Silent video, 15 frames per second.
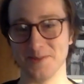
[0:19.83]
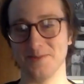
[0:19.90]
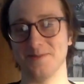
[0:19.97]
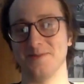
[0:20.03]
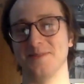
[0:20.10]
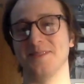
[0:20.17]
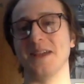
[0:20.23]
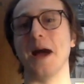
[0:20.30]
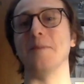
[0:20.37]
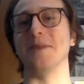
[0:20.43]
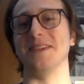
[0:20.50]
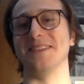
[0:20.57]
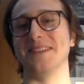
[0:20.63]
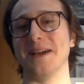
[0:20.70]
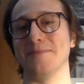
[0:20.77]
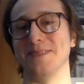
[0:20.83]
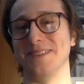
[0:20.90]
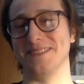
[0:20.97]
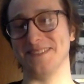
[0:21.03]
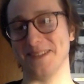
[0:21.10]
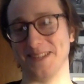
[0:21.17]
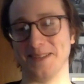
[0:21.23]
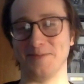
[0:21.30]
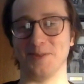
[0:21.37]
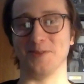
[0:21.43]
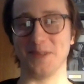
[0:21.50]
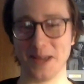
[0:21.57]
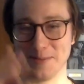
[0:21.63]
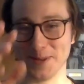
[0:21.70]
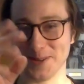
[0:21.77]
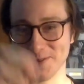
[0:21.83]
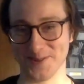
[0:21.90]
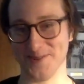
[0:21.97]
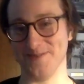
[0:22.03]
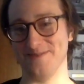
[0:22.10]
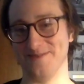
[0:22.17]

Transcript: Cook. Tommy. I'm still Tommy Coco.